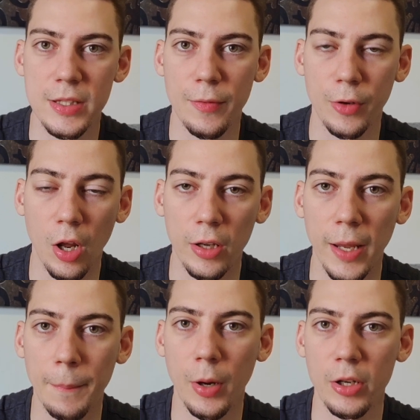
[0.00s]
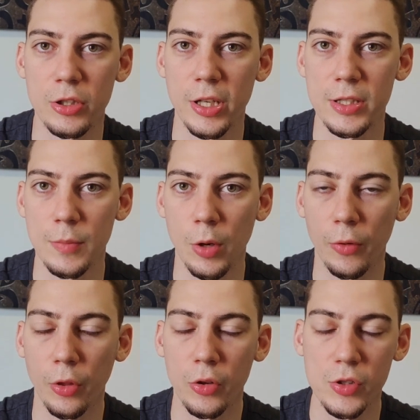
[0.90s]
different online projects. And one
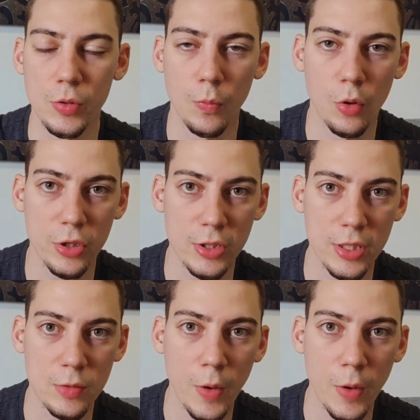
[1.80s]
of those was this